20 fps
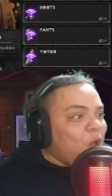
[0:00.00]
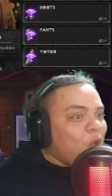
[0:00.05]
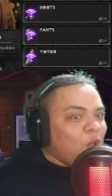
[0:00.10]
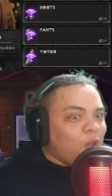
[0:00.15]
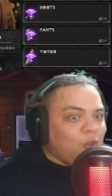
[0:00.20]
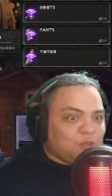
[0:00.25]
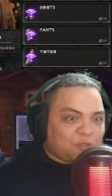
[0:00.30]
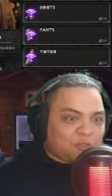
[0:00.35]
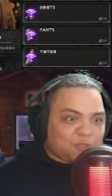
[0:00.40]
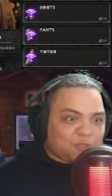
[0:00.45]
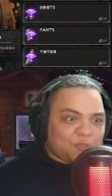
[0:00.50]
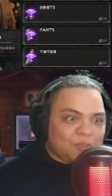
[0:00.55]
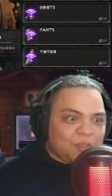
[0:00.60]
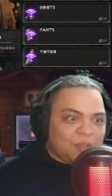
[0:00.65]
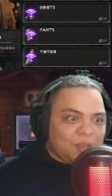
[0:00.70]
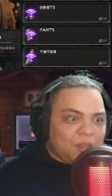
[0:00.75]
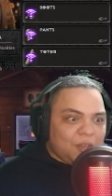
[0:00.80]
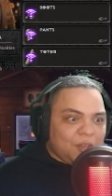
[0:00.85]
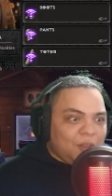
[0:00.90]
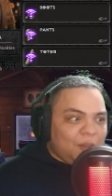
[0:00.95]
blues.
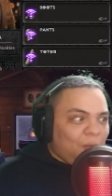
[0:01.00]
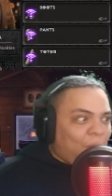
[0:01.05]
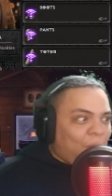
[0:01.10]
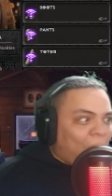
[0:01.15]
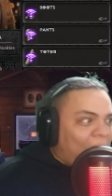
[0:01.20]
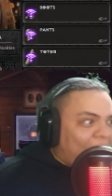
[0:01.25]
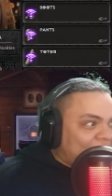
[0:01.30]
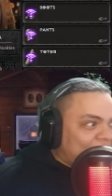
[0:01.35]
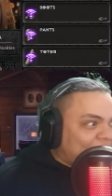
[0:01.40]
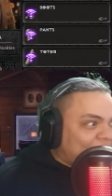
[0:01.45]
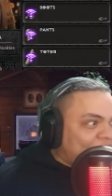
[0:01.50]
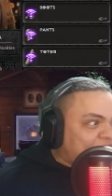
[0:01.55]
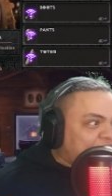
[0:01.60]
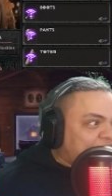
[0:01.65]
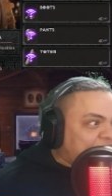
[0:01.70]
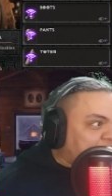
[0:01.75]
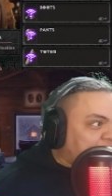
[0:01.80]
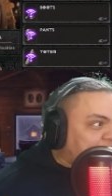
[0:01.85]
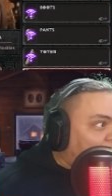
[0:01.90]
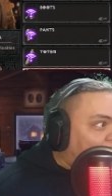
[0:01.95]
What is
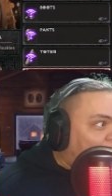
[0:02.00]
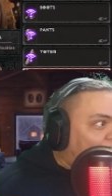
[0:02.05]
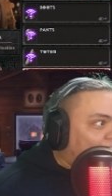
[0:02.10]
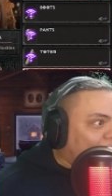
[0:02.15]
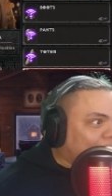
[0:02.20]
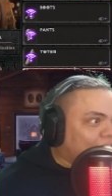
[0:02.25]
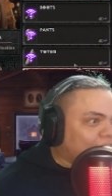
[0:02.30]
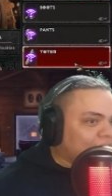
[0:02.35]
this shit?